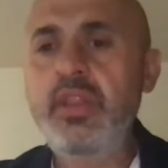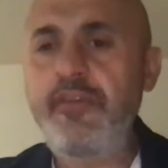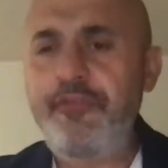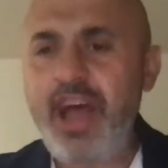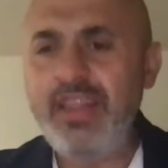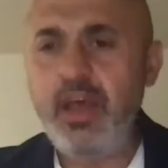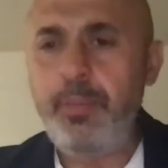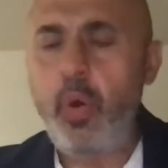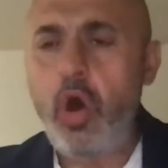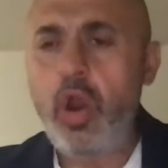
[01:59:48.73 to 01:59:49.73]
Defend the
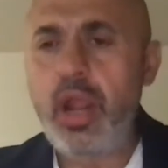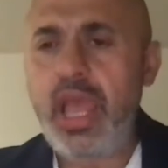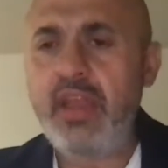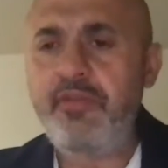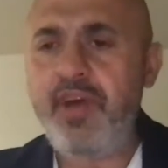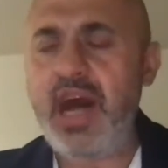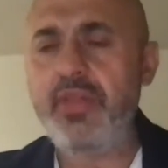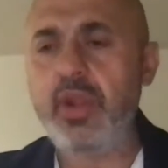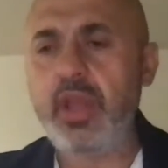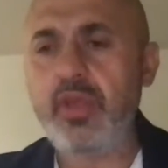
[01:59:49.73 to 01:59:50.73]
poor and
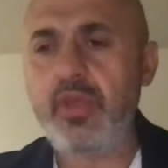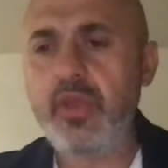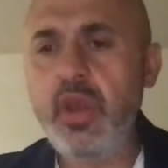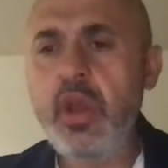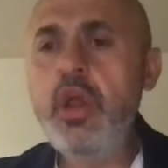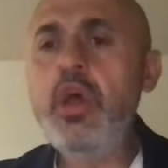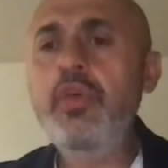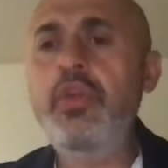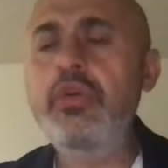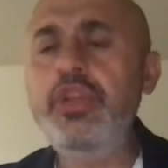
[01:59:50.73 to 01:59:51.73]
fatherless.
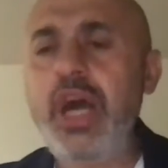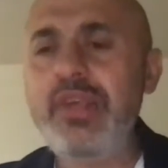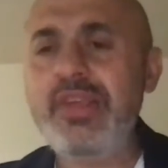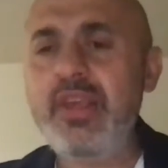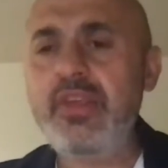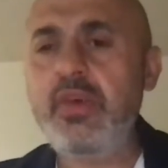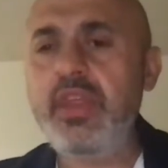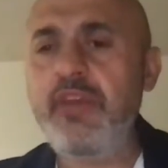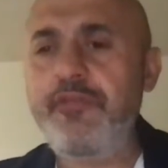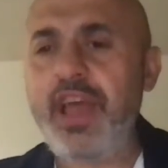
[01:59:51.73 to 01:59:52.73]
Do justice to
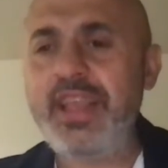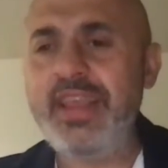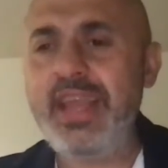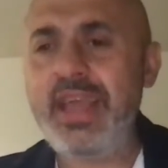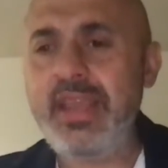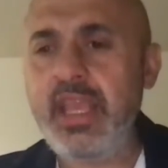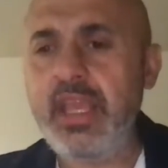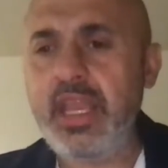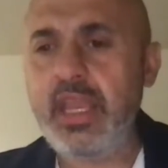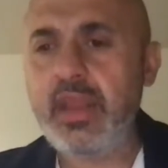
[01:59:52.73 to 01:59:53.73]
the afflicted and
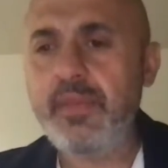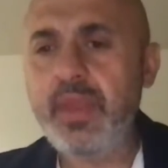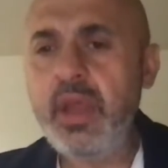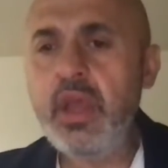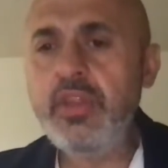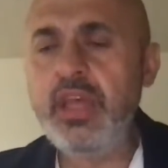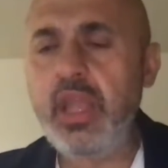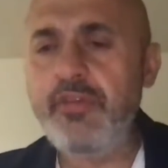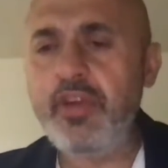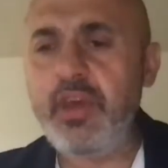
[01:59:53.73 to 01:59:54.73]
needy.
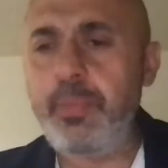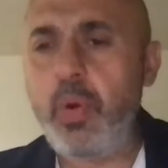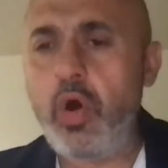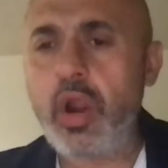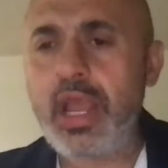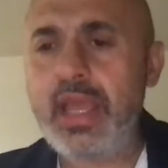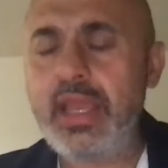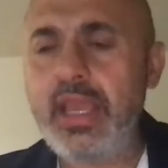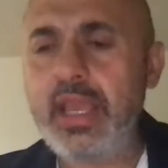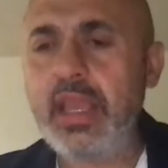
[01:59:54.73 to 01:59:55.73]
Deliver the poor
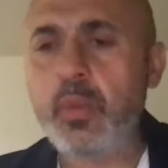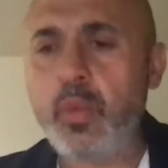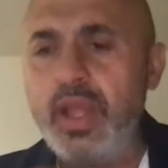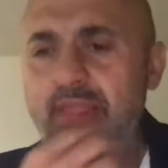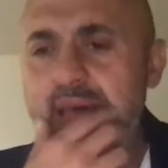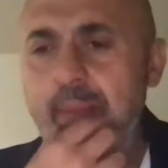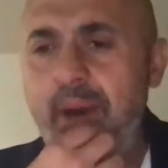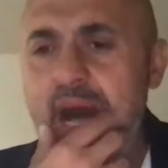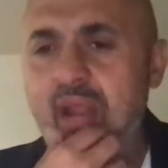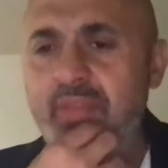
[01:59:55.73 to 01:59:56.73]
and needy. Rid
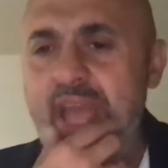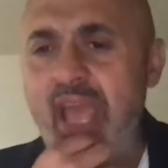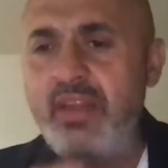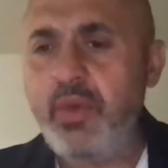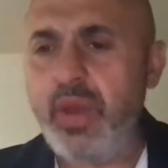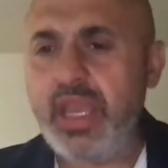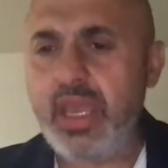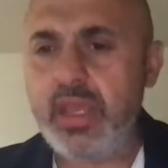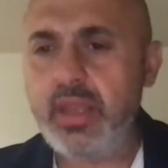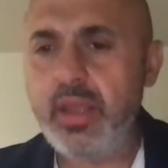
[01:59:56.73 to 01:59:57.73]
them out of the hand of the
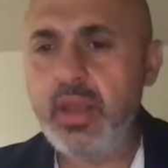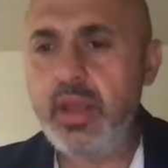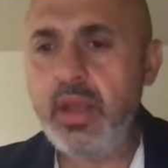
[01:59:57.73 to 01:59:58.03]
wicked.